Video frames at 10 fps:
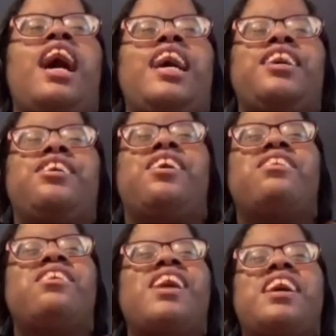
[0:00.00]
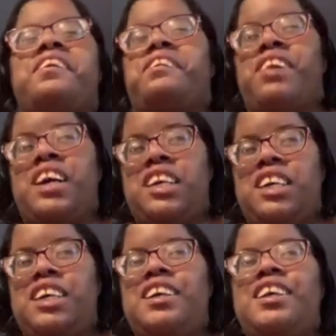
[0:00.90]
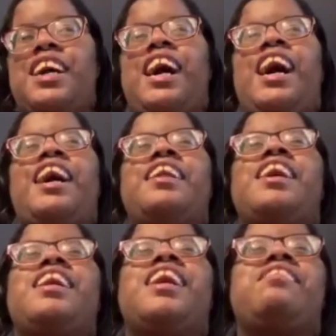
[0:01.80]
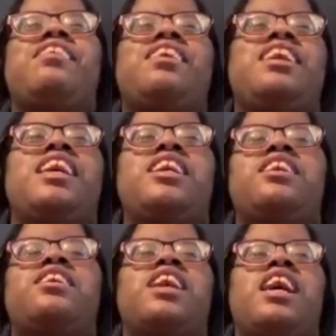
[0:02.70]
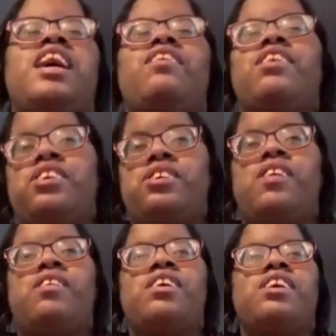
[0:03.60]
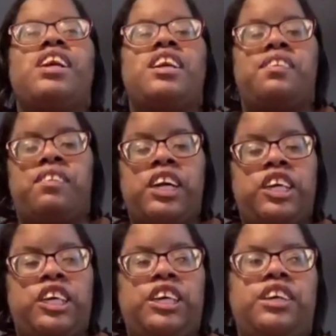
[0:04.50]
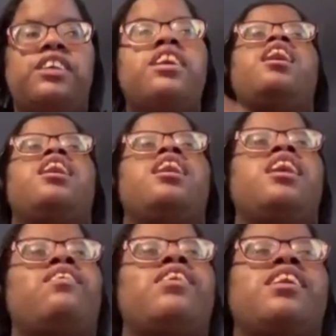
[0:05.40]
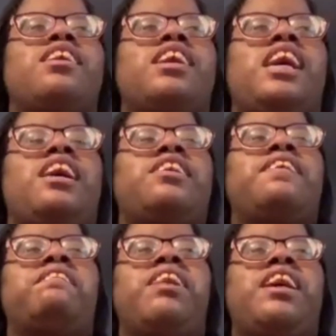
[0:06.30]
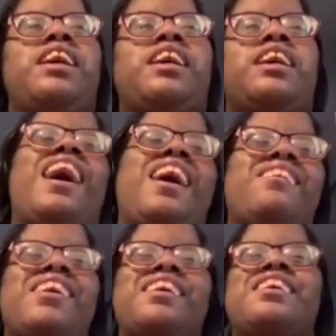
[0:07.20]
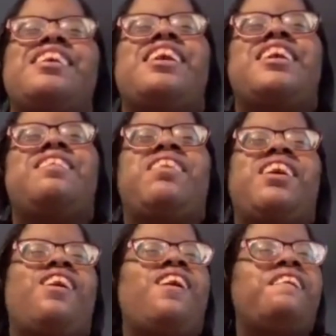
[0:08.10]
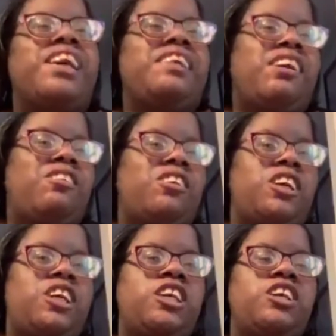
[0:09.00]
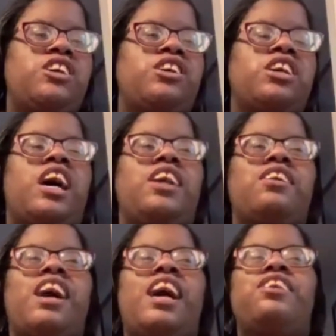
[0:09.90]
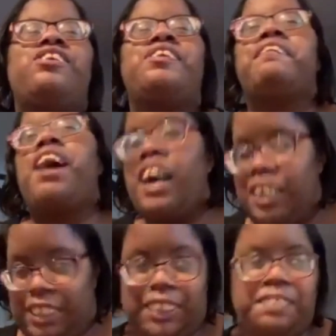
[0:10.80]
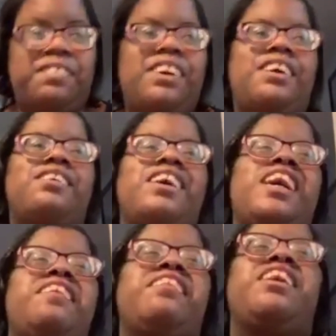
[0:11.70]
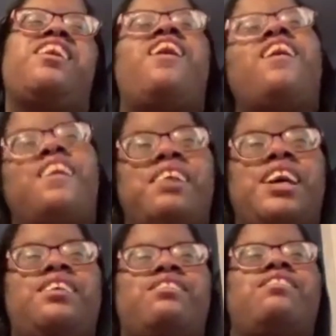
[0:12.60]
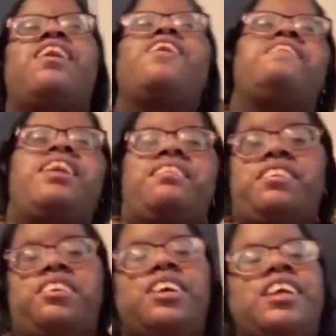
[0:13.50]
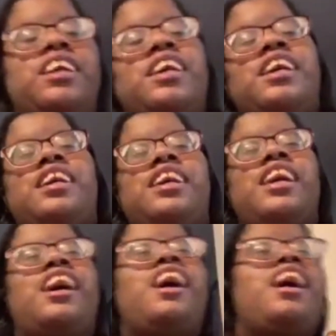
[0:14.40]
I don't know how to fry chicken. That's the next thing I want to do. I want to learn how to fry chicken. And I want to learn how to make homemade macaroni and cheese. I know how to do the box, but I don't know how to make the homemade version. And yeah.